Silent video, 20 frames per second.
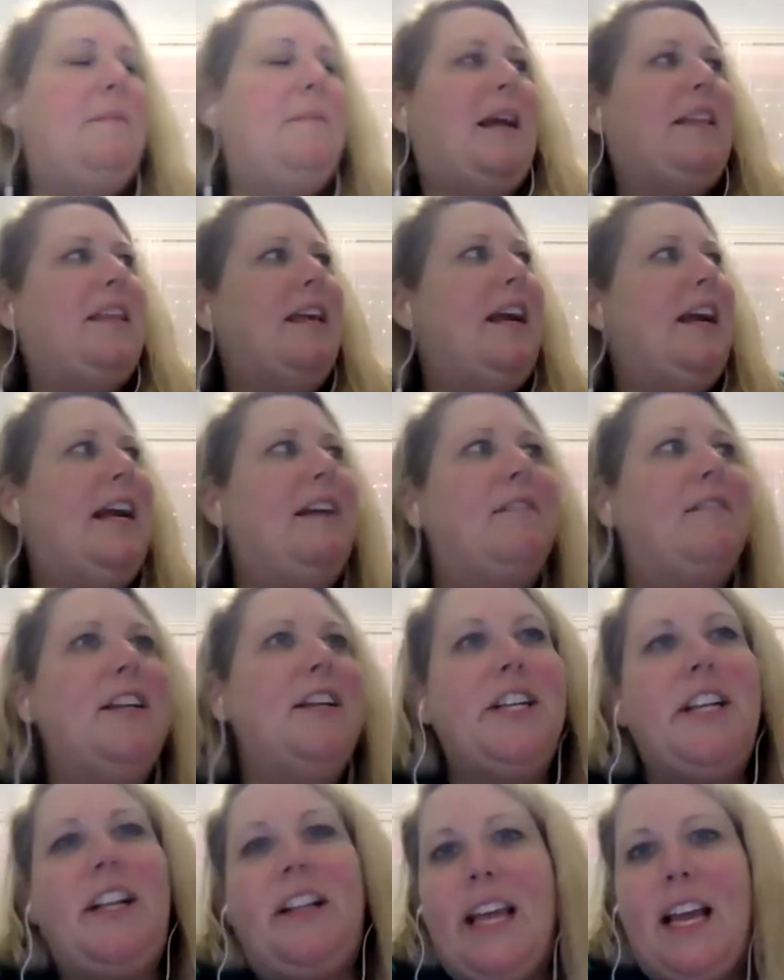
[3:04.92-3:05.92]
think I
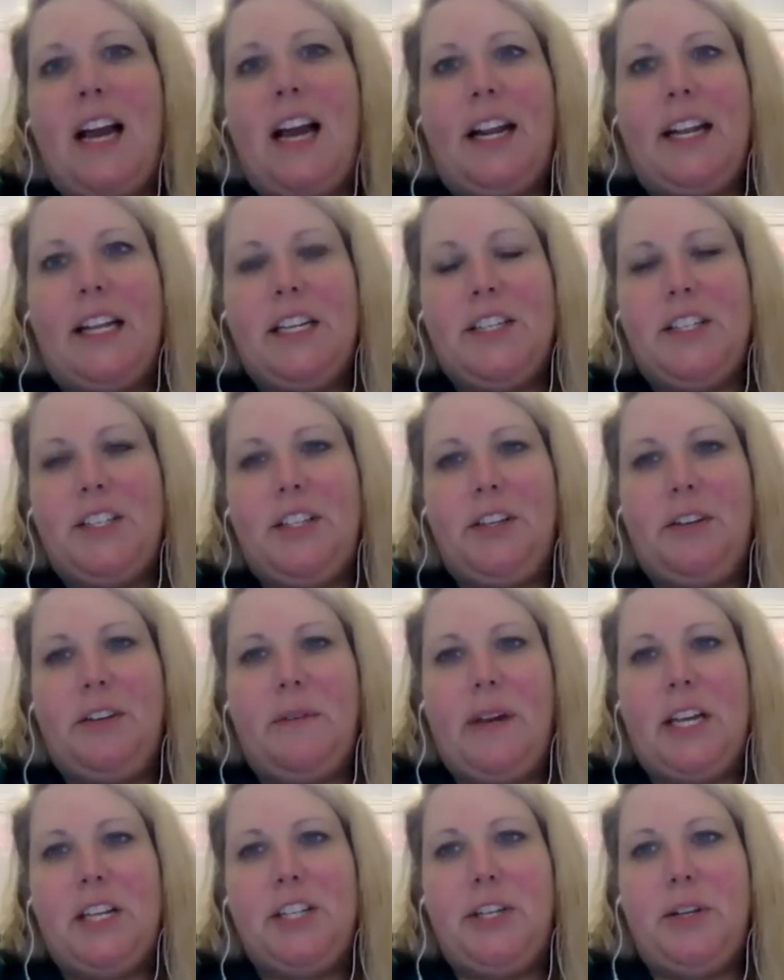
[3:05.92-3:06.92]
originally got into
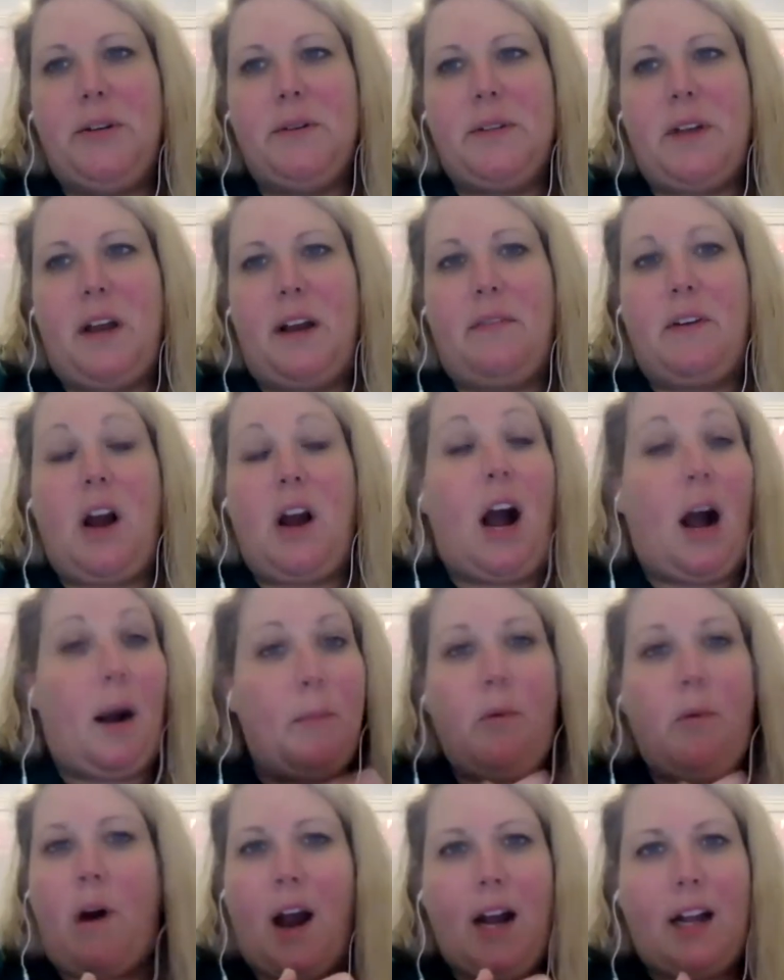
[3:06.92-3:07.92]
issues of
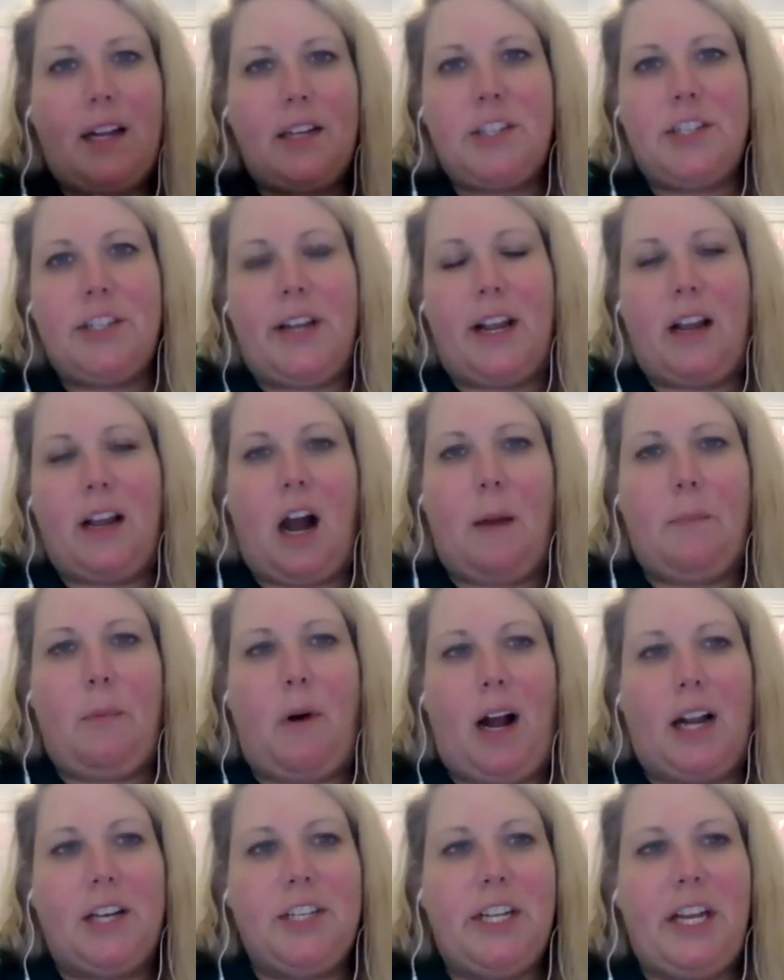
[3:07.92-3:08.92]
cop watch and cop
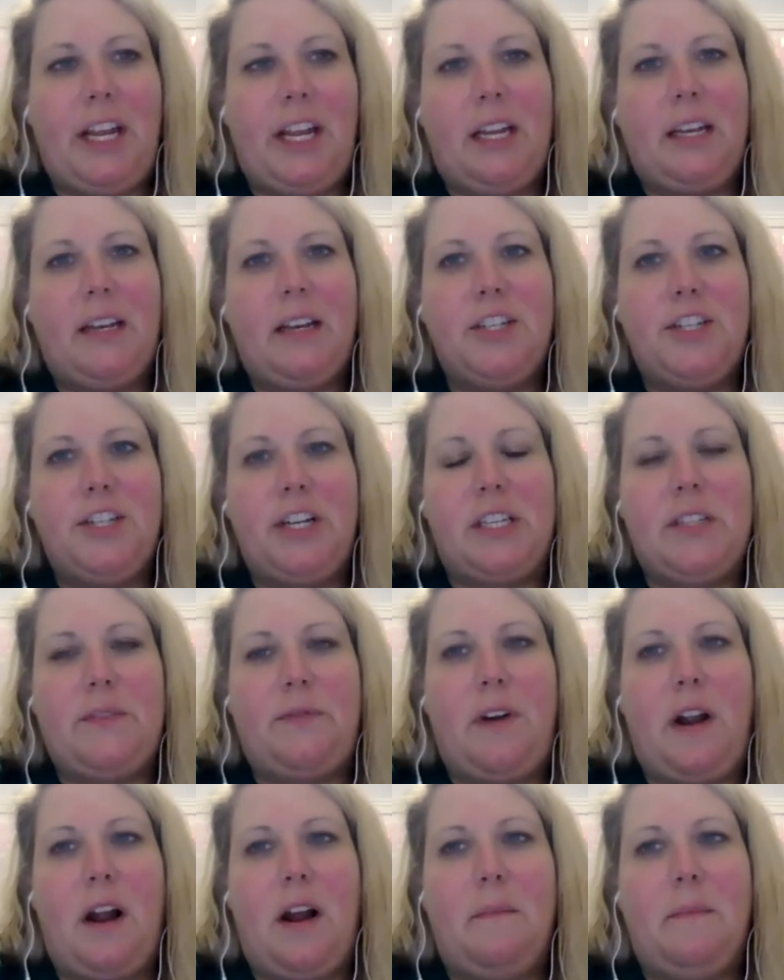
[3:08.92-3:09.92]
watching
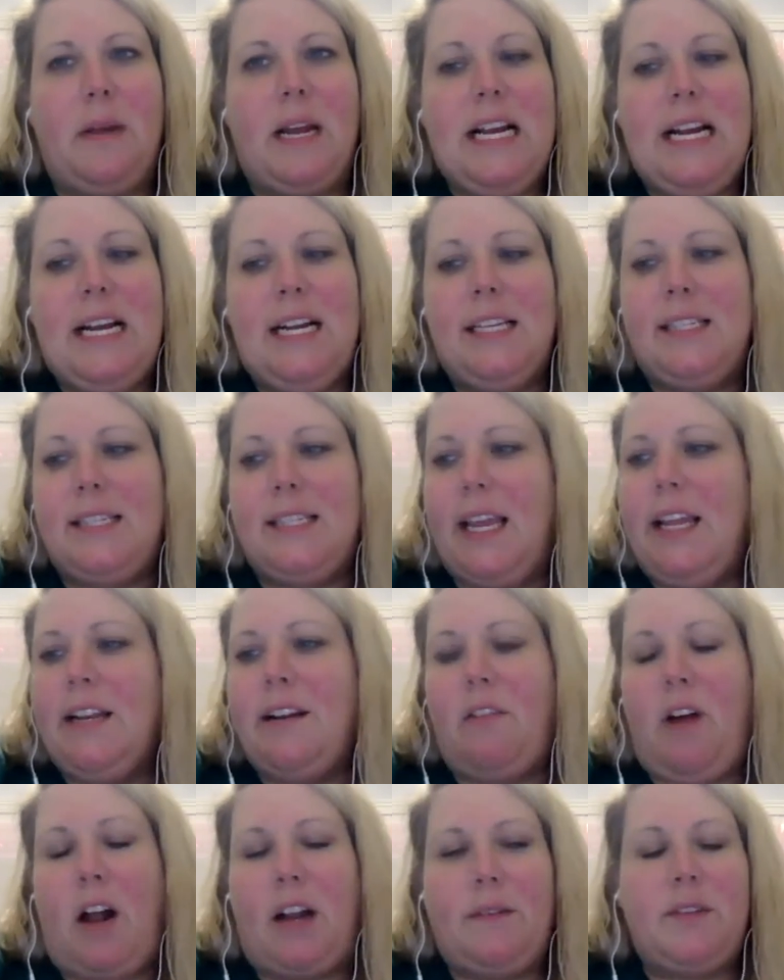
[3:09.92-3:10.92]
just from seeing
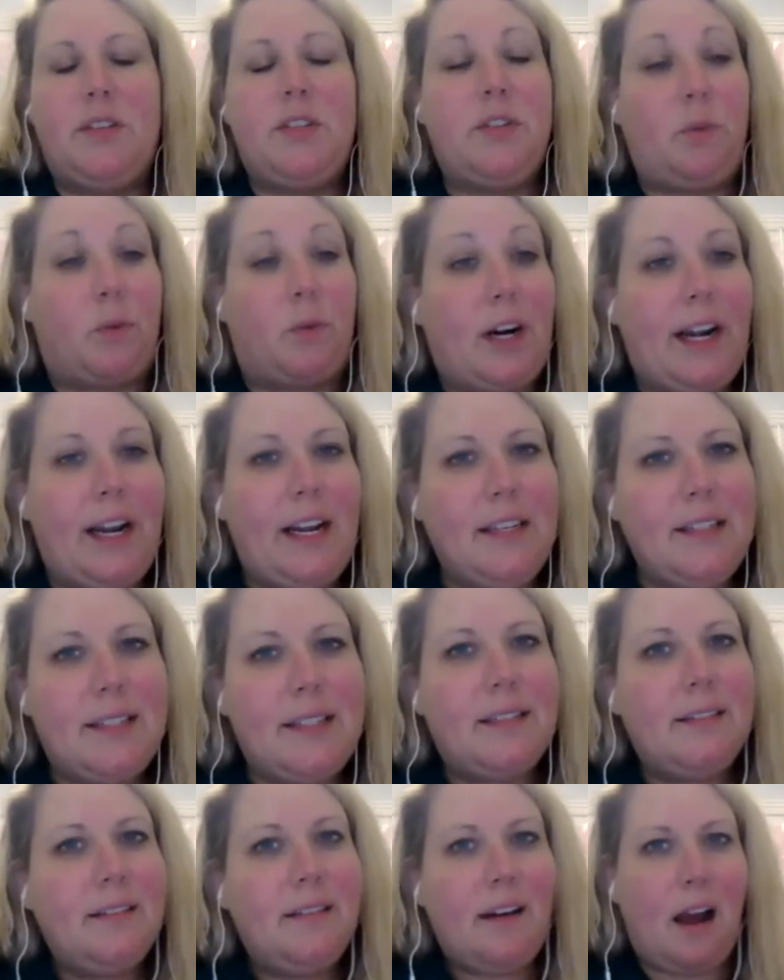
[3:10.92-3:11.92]
a lot of
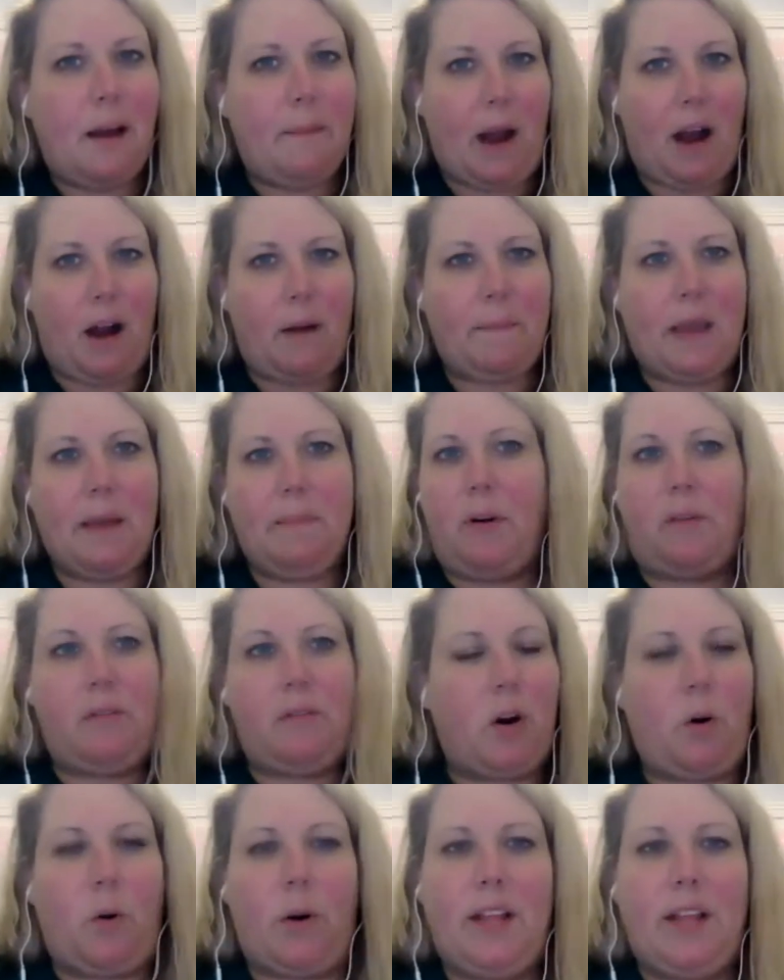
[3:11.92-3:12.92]
stories about people
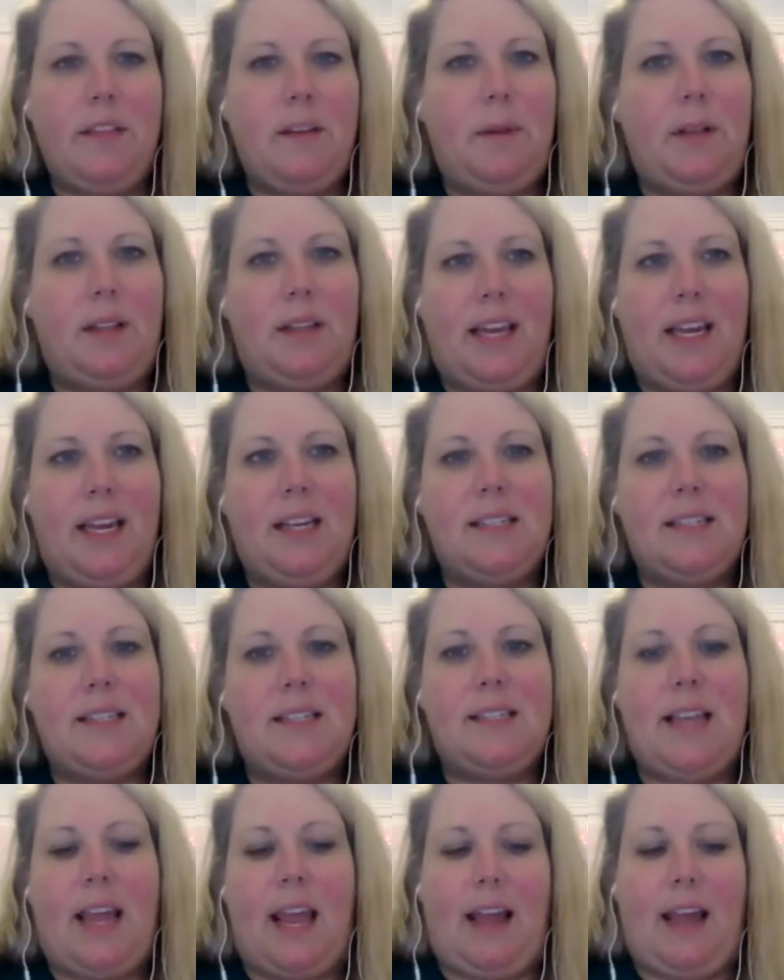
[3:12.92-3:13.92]
recording the
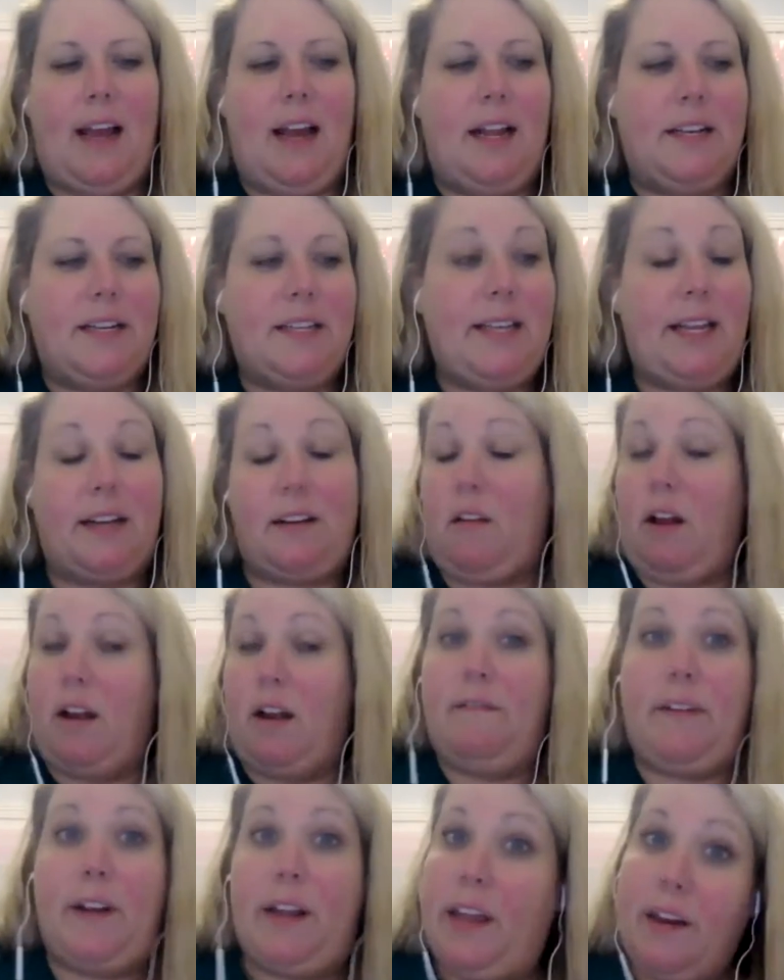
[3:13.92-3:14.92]
police and seeing a lot
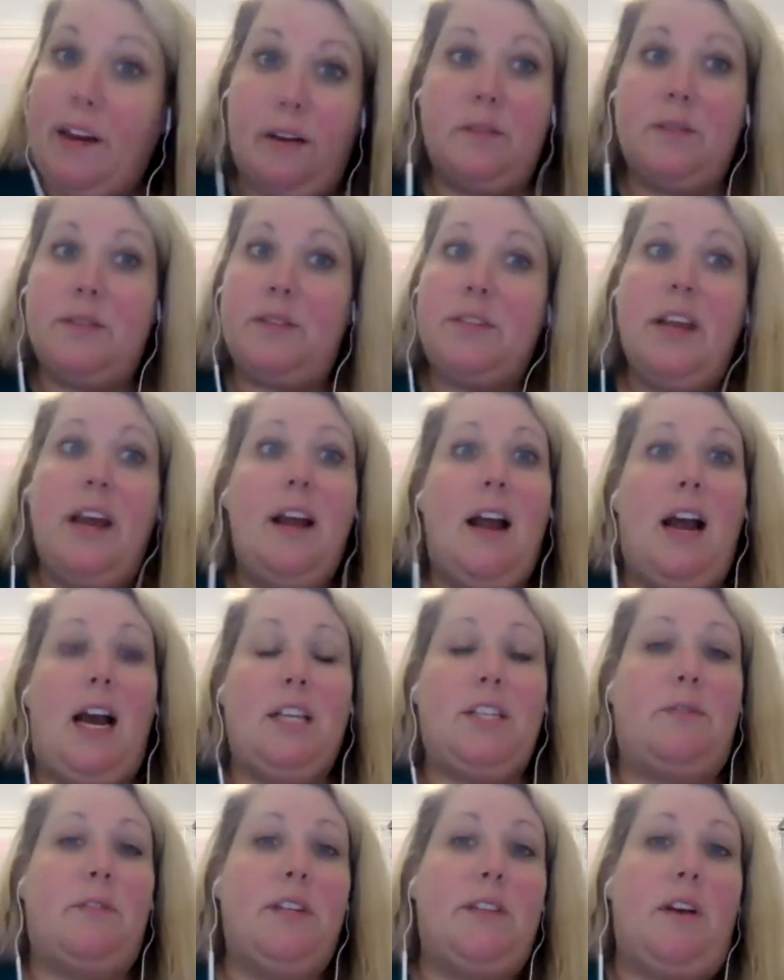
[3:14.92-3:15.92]
of videos
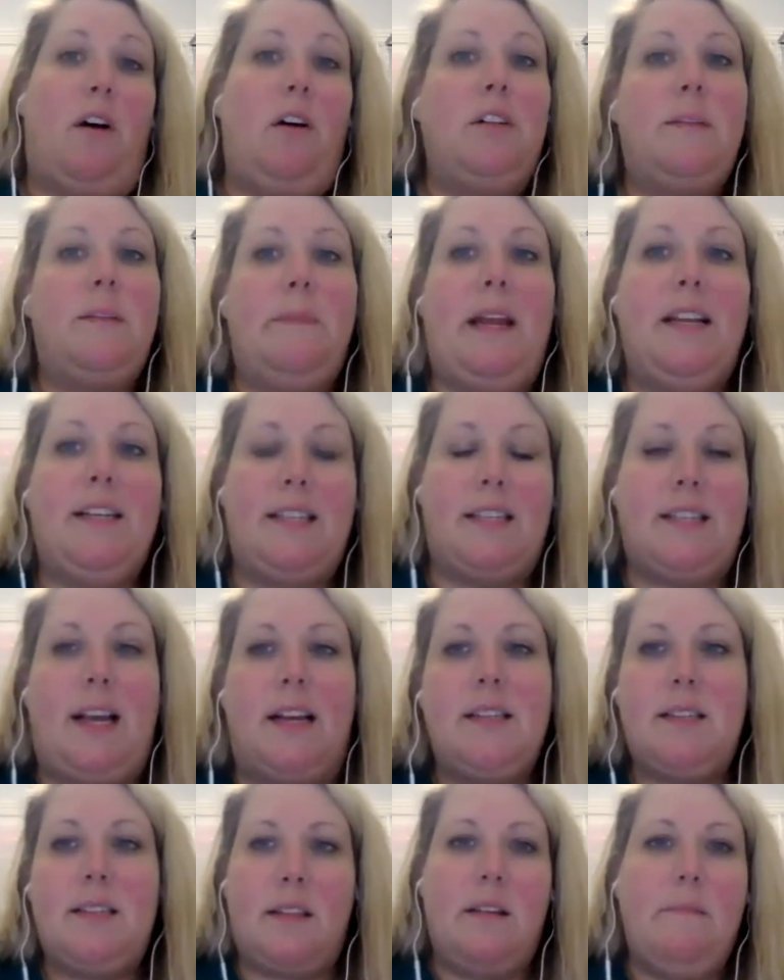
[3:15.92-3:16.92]
as a result being
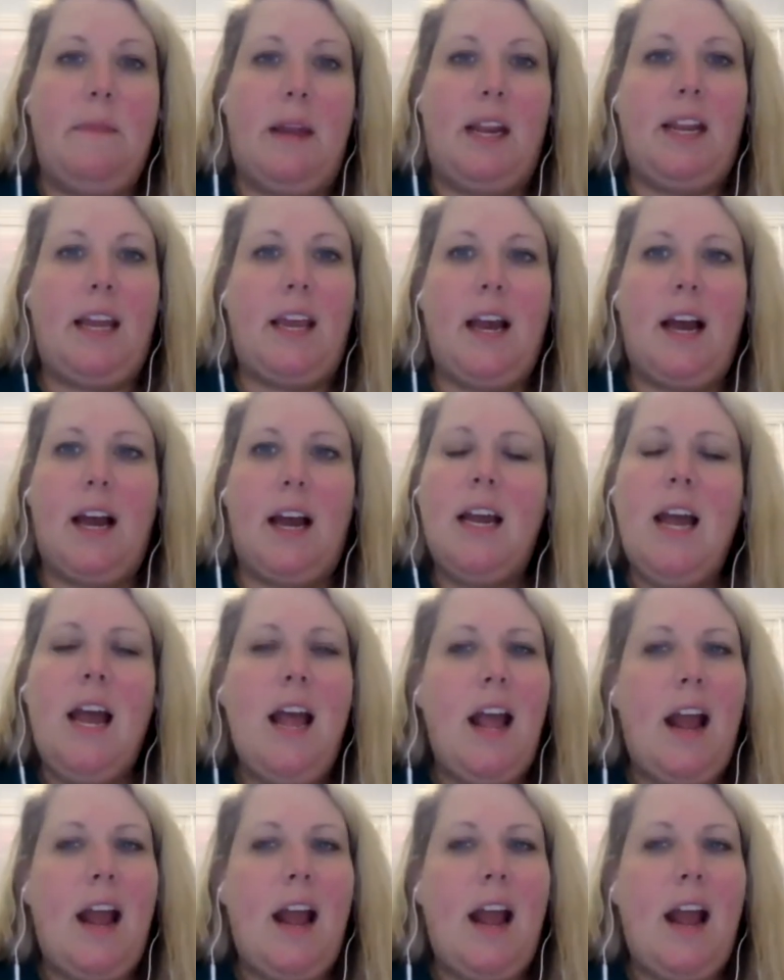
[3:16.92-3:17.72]
discussed in the media.